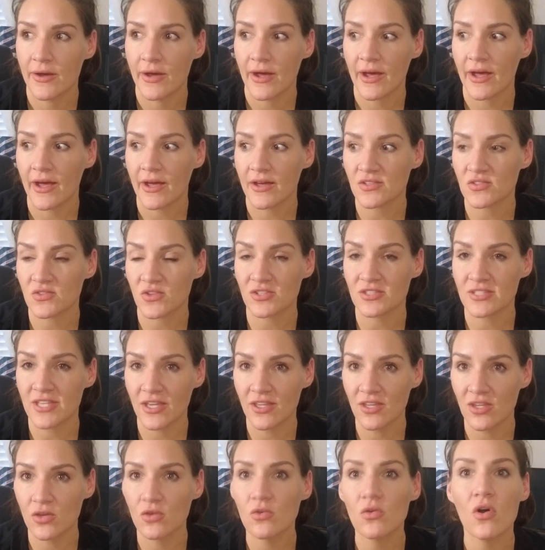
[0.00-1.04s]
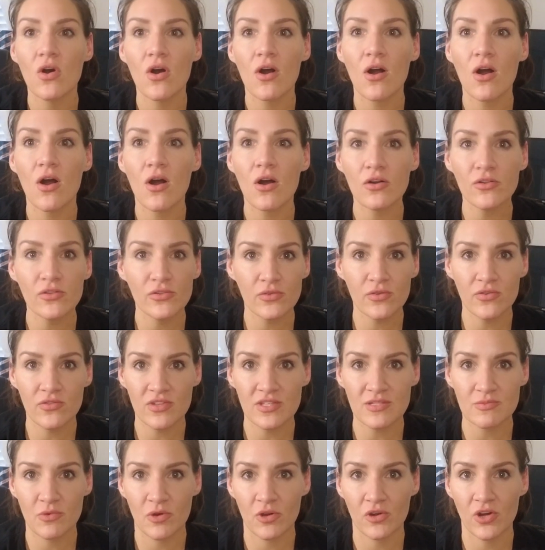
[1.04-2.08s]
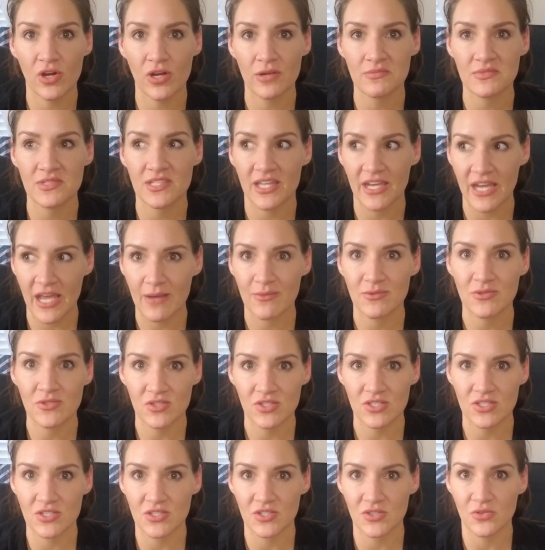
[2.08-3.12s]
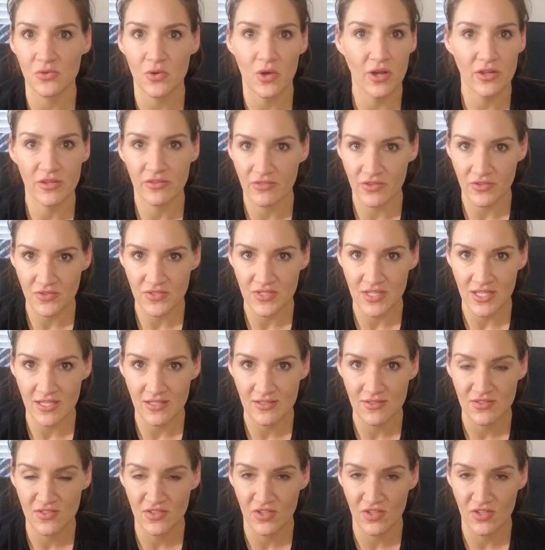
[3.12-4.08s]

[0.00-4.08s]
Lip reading: So I'll tell you, all three of these programs can absolutely do all of those things.